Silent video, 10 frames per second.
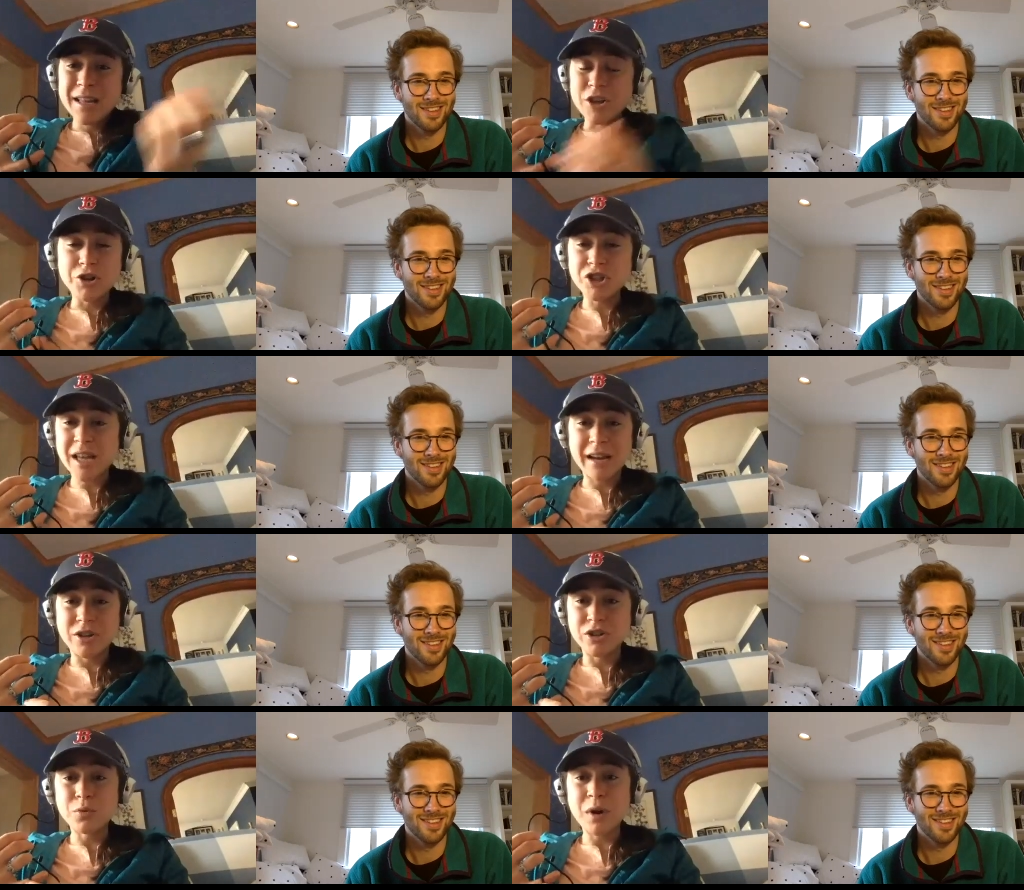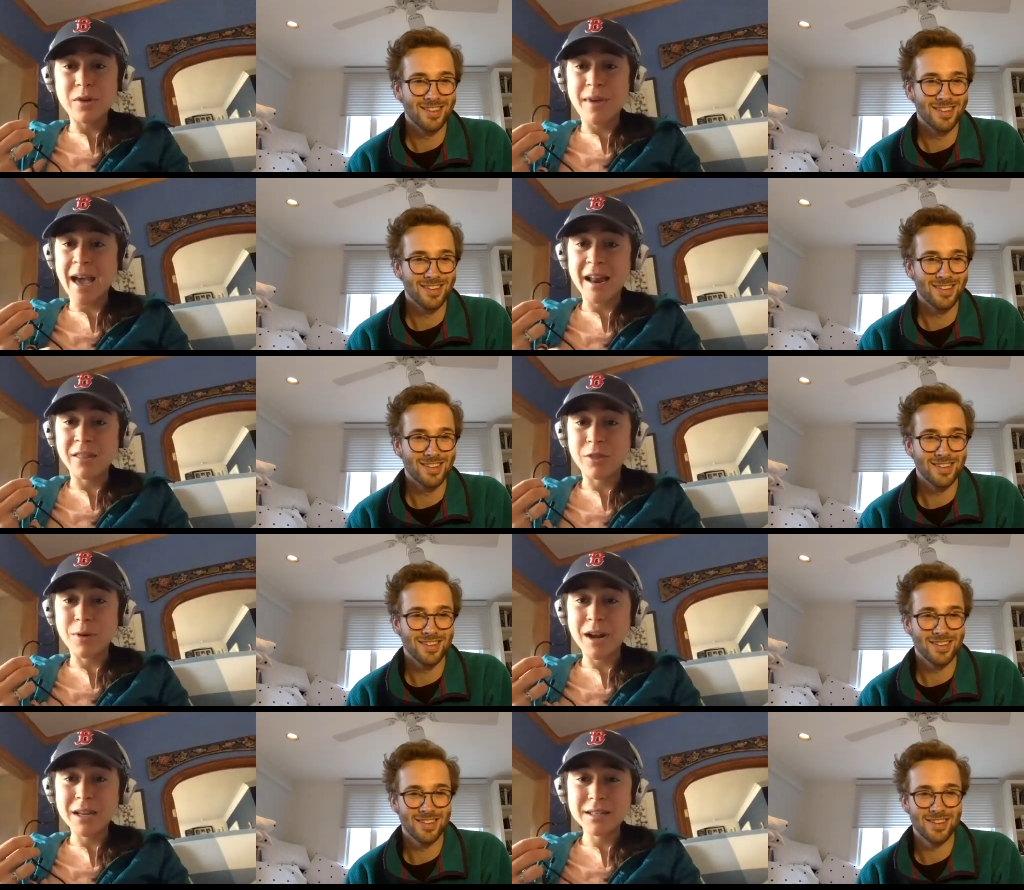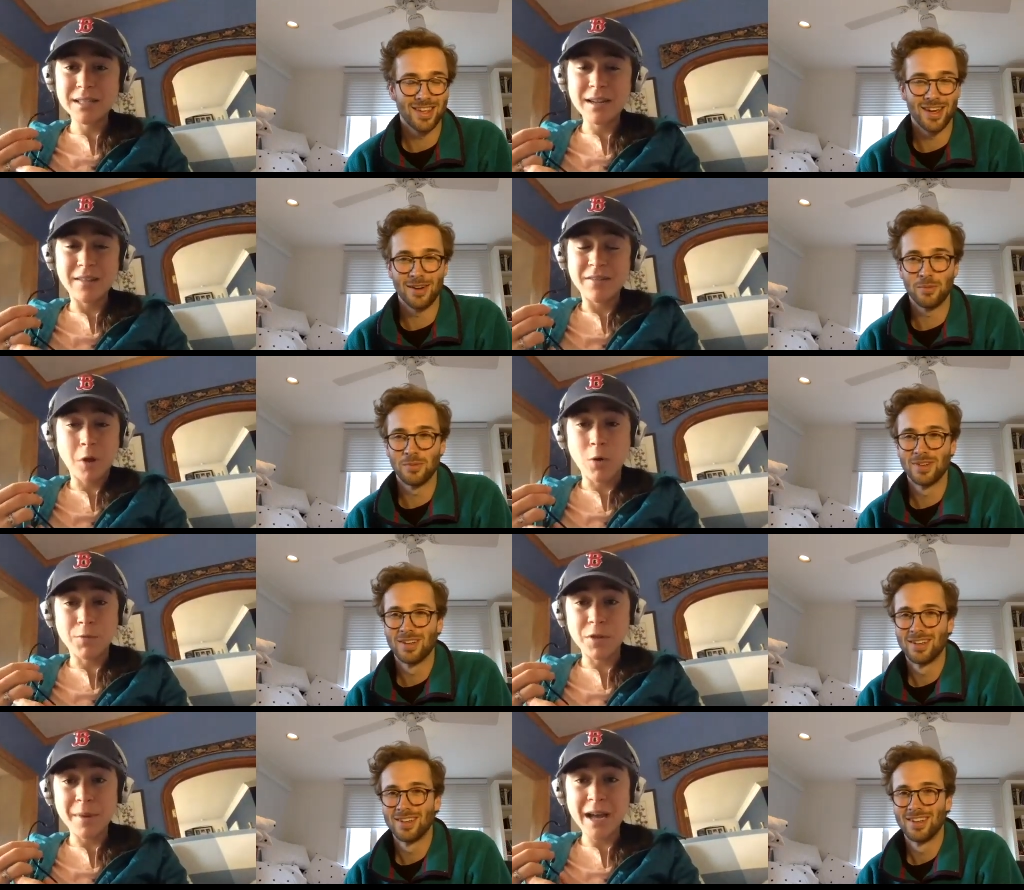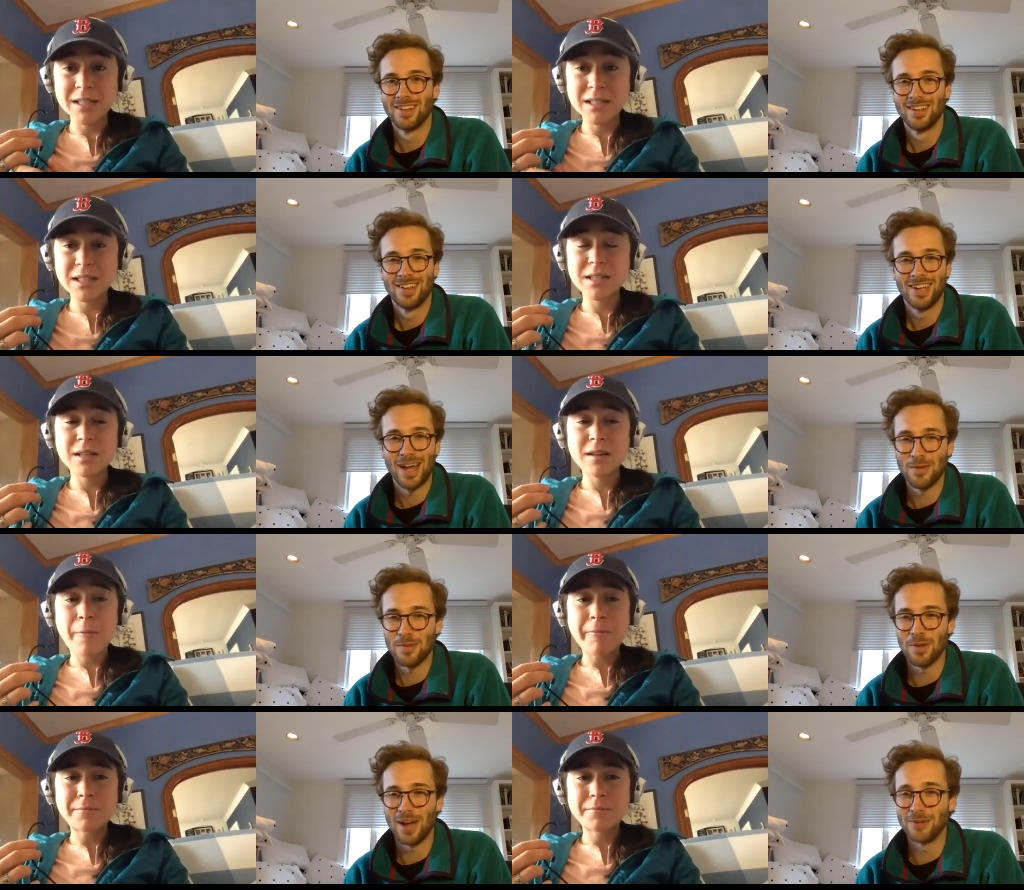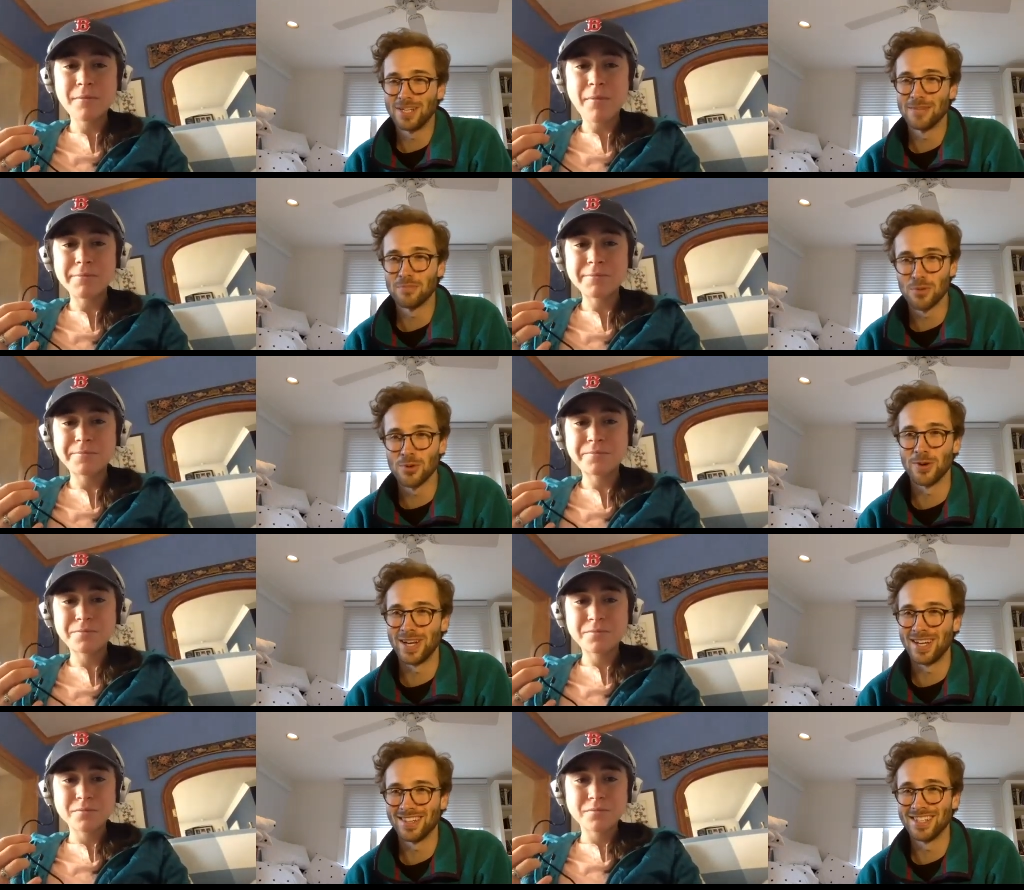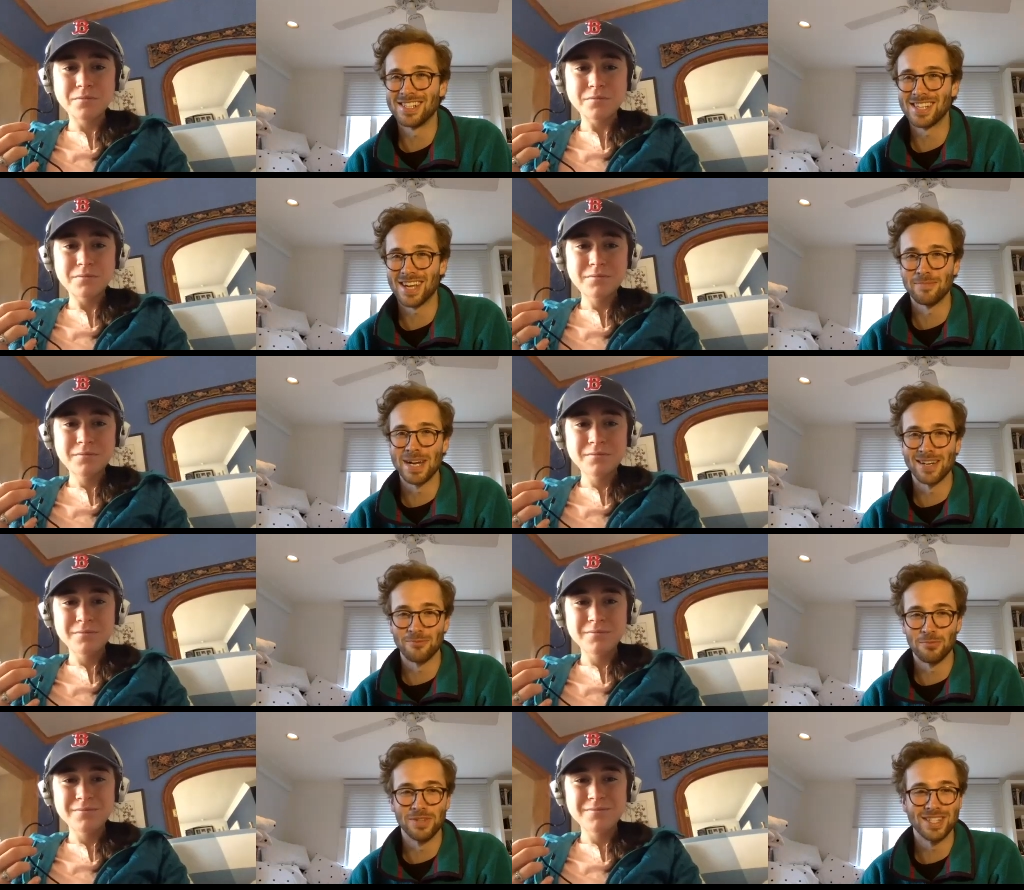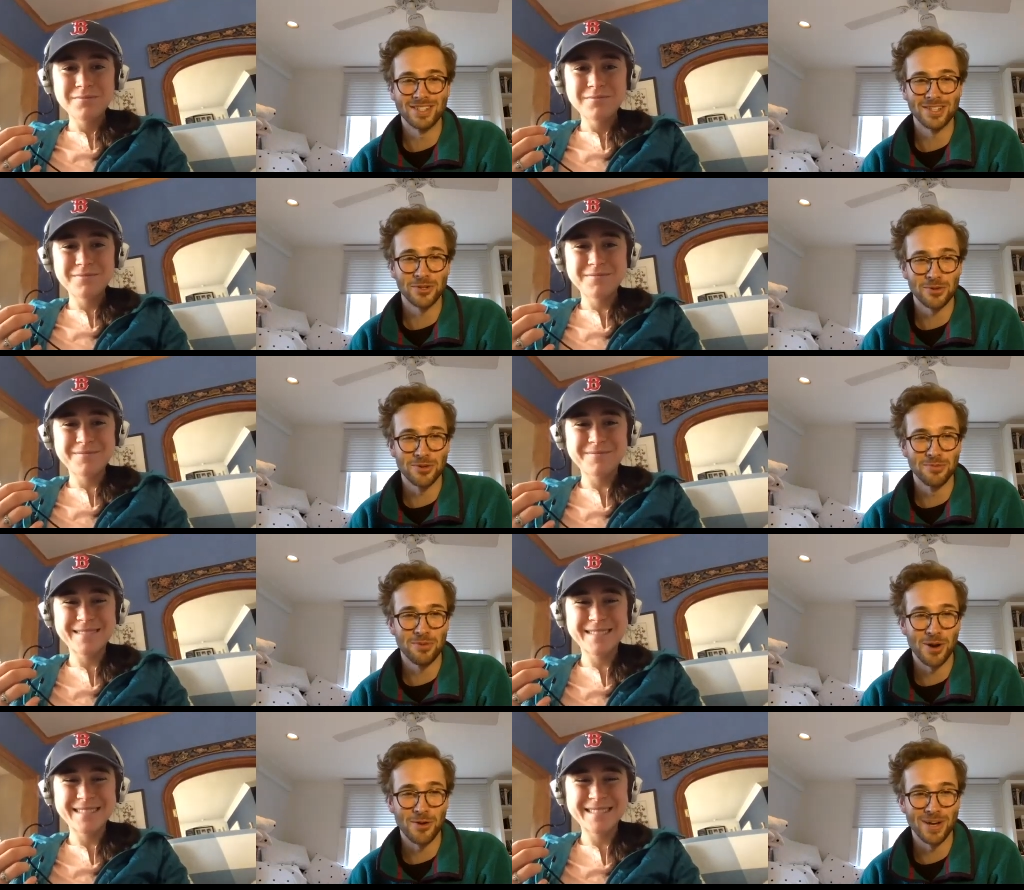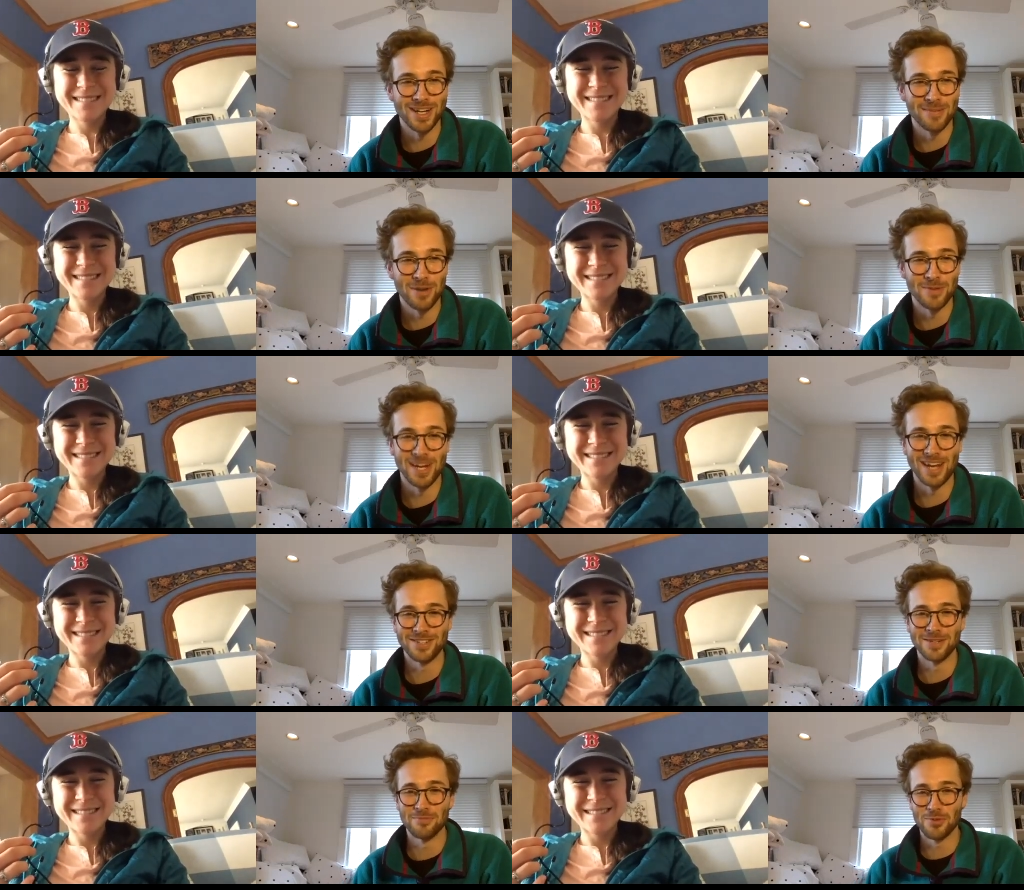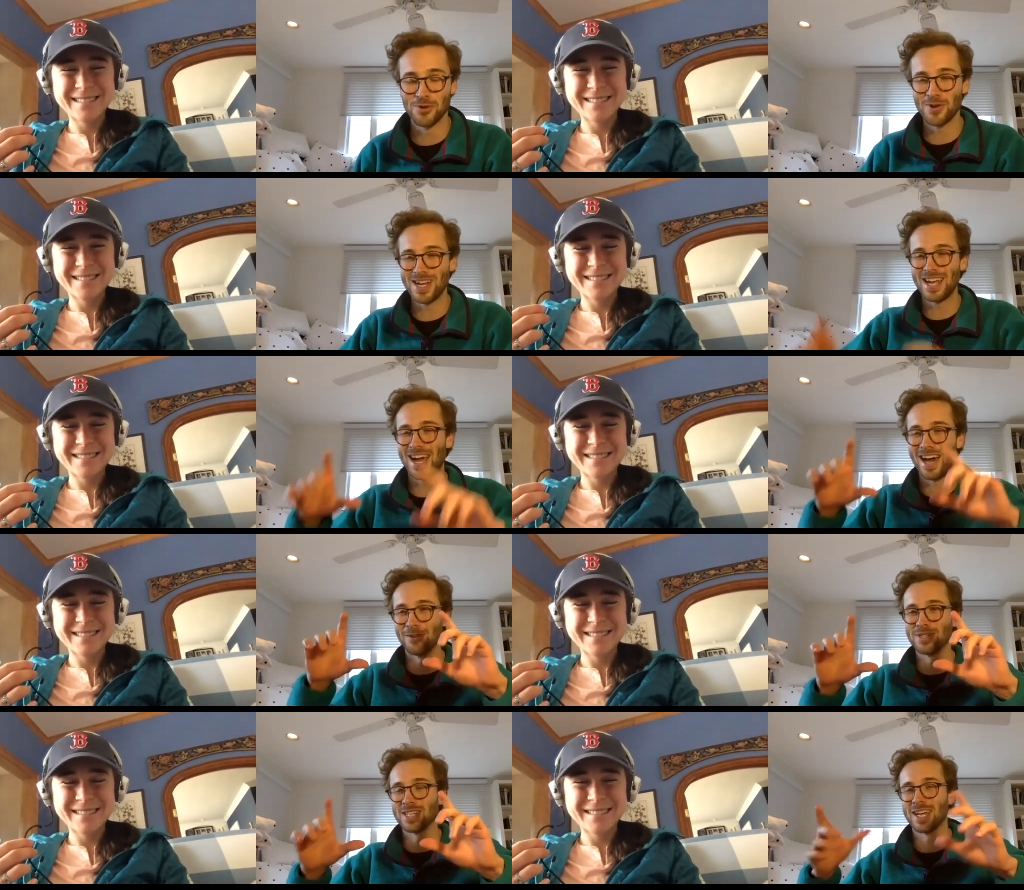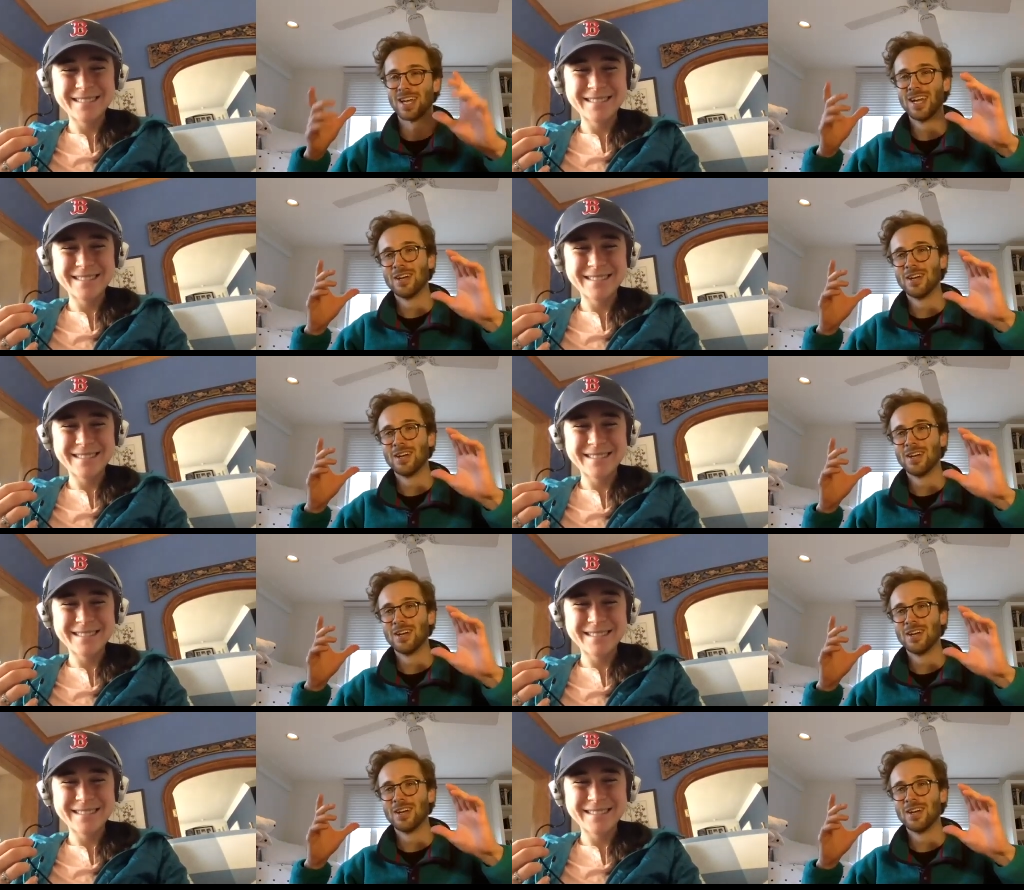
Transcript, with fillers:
Speaker 1: just kind of do what you can in the race and yeah. hope for the best
Speaker 2: I remember I was in a brewery. This is like my this is a true pro running moment. I was in a brewery. I was like